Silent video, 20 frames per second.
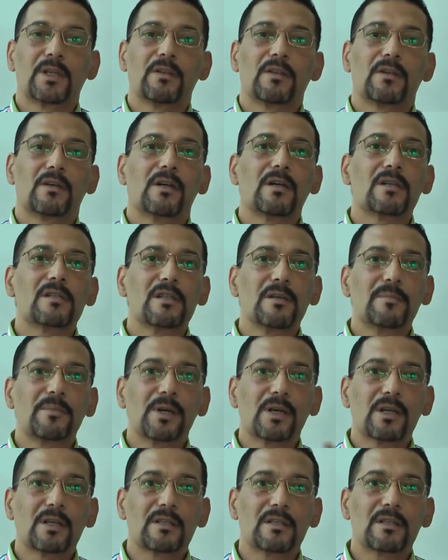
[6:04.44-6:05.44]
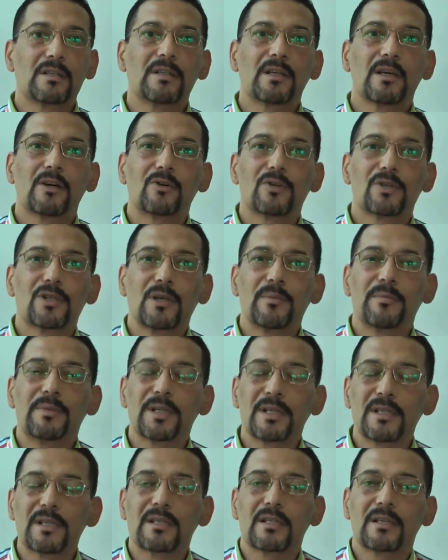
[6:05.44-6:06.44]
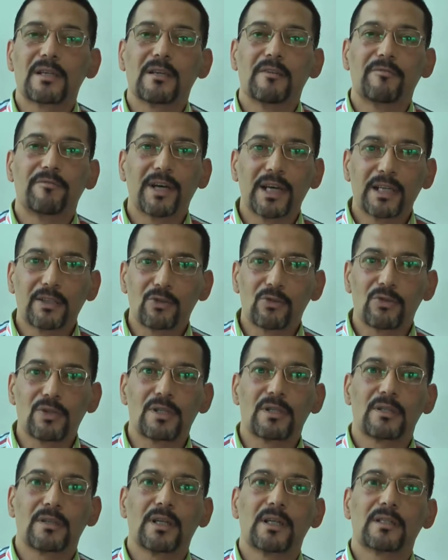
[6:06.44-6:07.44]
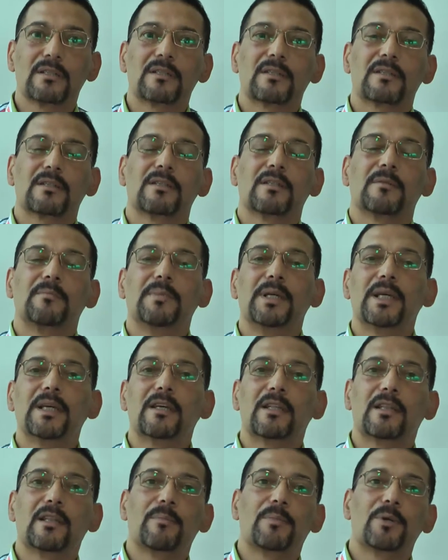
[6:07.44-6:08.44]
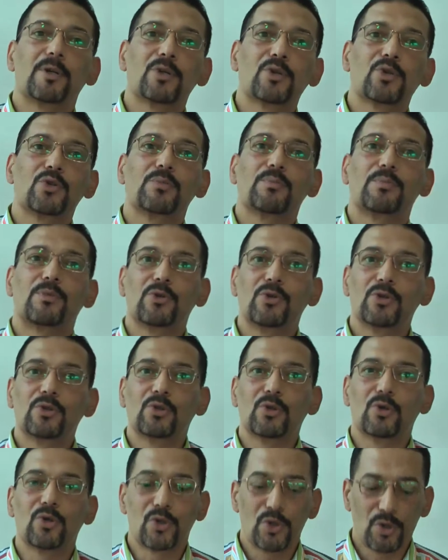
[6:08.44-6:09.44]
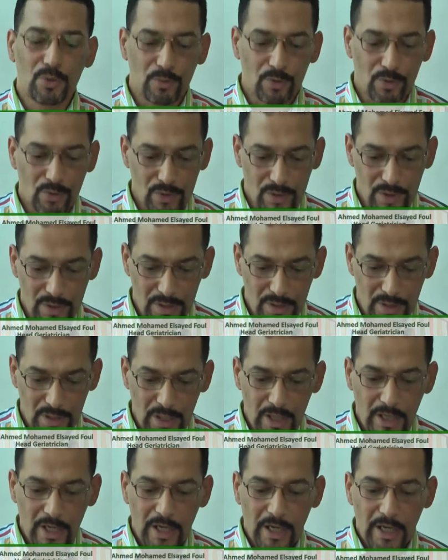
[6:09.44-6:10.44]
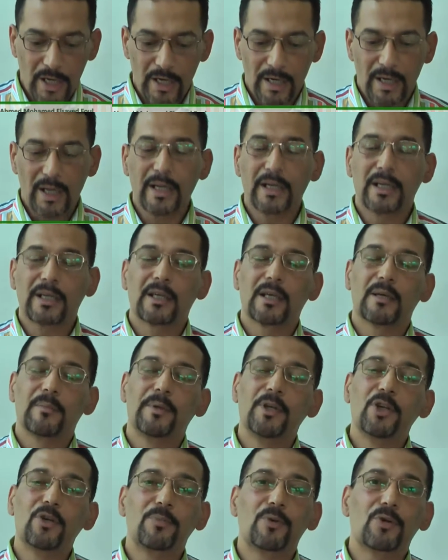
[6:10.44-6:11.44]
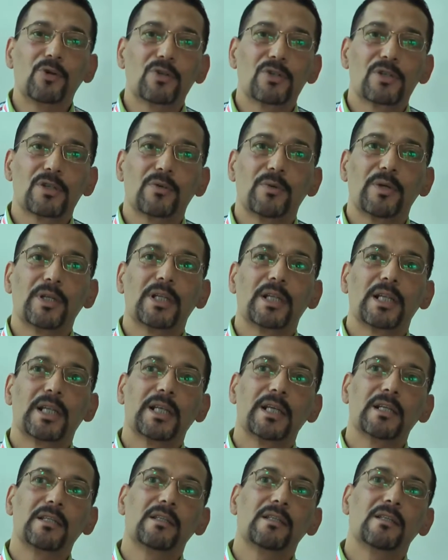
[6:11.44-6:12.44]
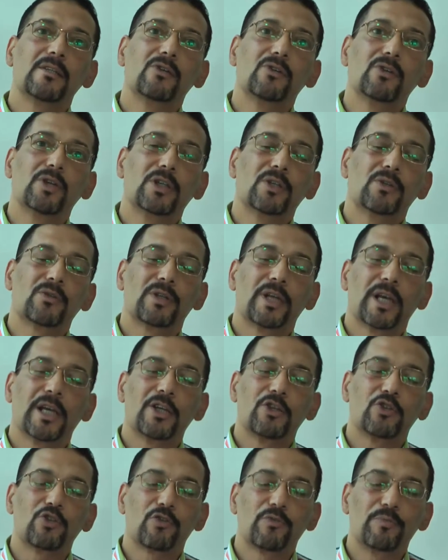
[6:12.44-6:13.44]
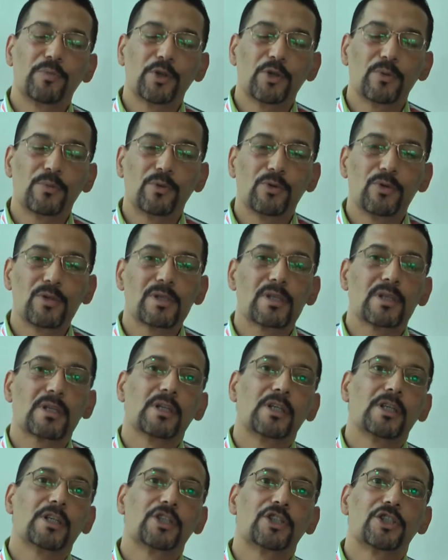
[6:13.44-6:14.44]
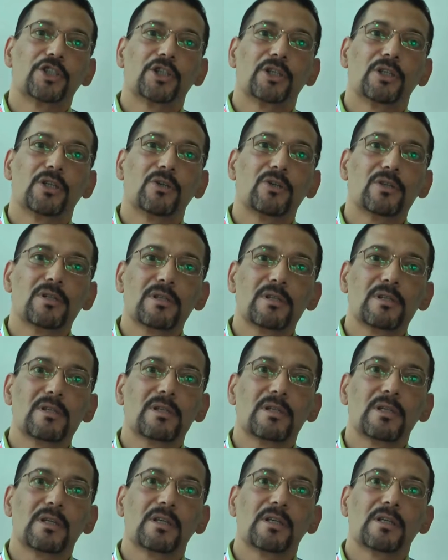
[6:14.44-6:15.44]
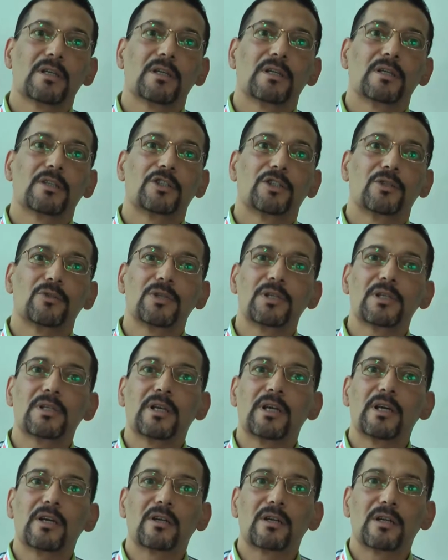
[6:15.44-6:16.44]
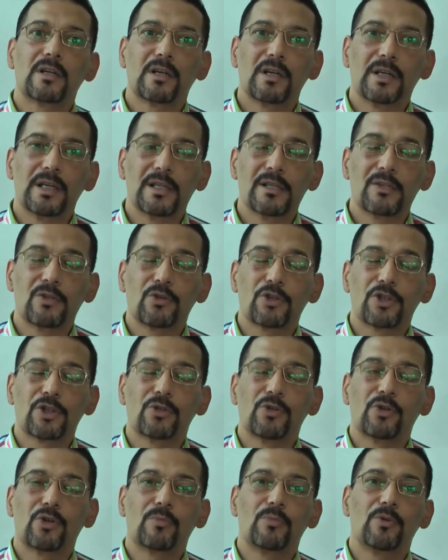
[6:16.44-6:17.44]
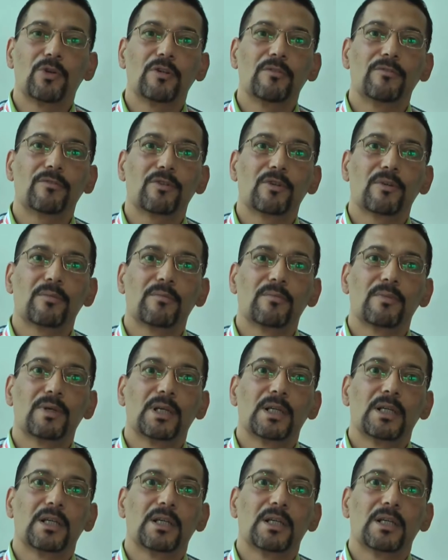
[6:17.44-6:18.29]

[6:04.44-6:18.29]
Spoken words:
There are some criteria or some risk factors that make the person prone to osteoporosis. Like menopause, when lady go into the age of menopause, she loses her estrogen hormone from